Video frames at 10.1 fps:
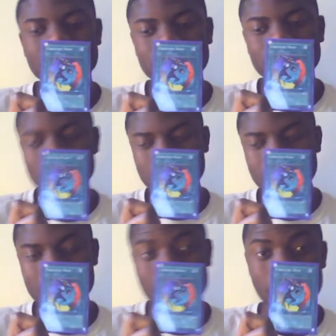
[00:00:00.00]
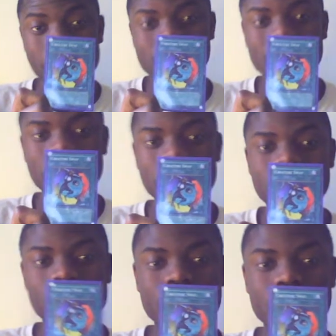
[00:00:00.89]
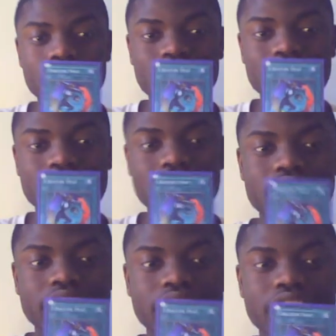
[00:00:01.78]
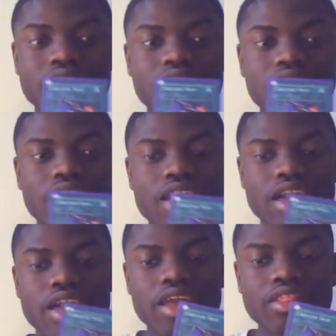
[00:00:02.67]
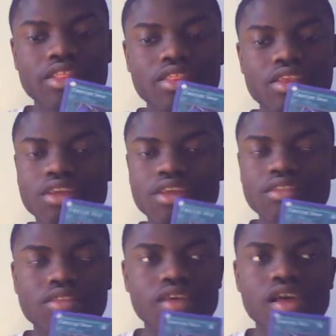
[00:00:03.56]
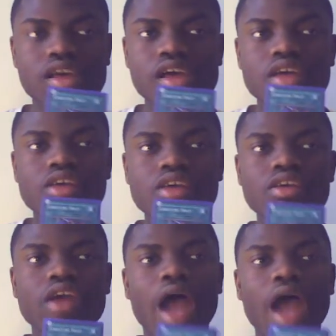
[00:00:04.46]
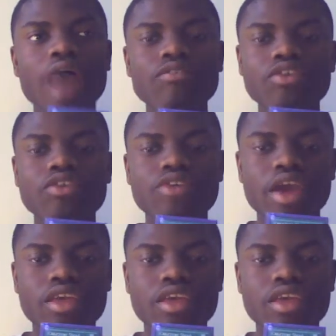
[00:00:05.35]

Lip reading: You don't know how many times you can win with this card. Like, it's just half of your deck